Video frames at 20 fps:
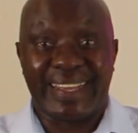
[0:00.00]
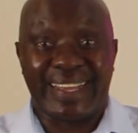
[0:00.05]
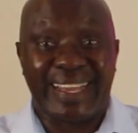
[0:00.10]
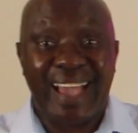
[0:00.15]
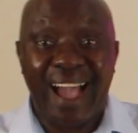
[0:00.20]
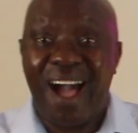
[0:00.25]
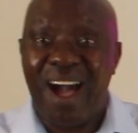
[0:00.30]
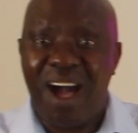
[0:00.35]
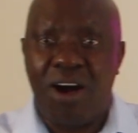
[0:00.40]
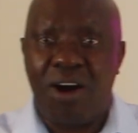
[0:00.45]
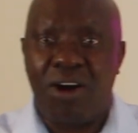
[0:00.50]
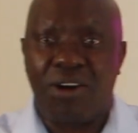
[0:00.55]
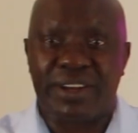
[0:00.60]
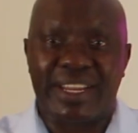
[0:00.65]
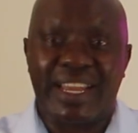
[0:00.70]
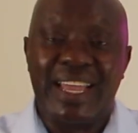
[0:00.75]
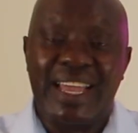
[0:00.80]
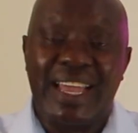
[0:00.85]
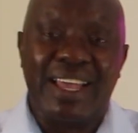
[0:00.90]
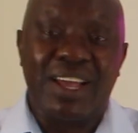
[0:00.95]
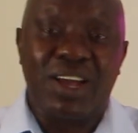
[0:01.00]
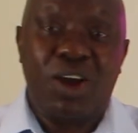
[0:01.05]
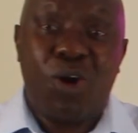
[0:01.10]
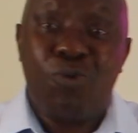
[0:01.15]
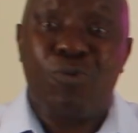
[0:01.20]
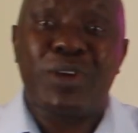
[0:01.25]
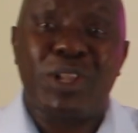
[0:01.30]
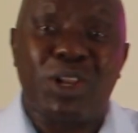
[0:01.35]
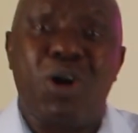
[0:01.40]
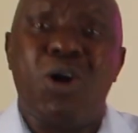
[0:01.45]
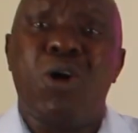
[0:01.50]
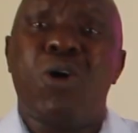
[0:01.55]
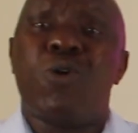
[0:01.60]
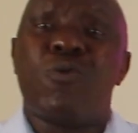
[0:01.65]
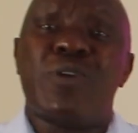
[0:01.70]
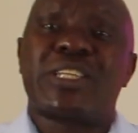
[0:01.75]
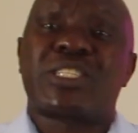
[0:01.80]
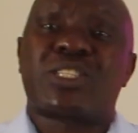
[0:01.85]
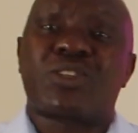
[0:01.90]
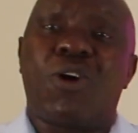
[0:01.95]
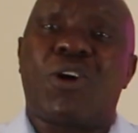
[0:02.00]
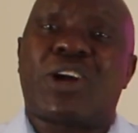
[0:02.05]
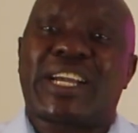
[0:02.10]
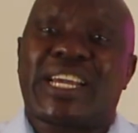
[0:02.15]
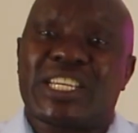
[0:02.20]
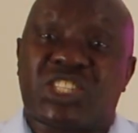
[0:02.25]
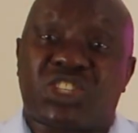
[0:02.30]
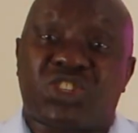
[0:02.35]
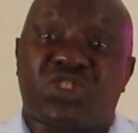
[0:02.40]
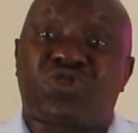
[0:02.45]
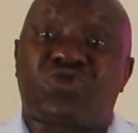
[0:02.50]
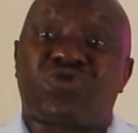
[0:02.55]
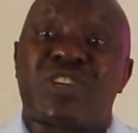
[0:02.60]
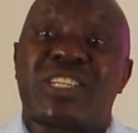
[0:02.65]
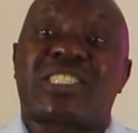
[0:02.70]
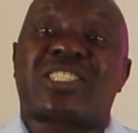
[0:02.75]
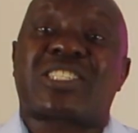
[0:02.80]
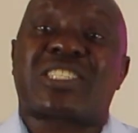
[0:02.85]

God will always orchestrate